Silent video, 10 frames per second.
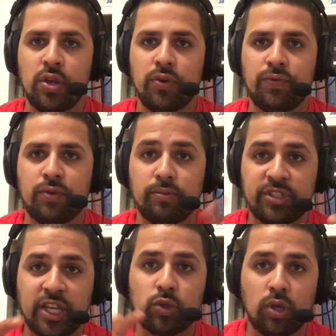from
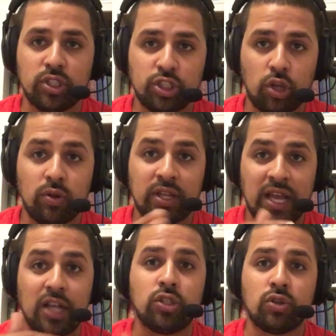sexual assault
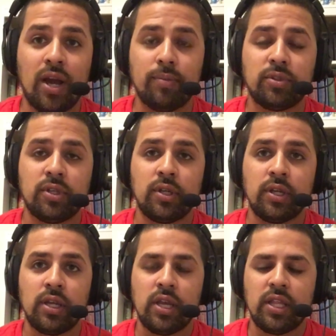got dropped,
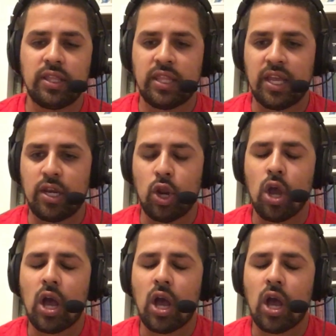then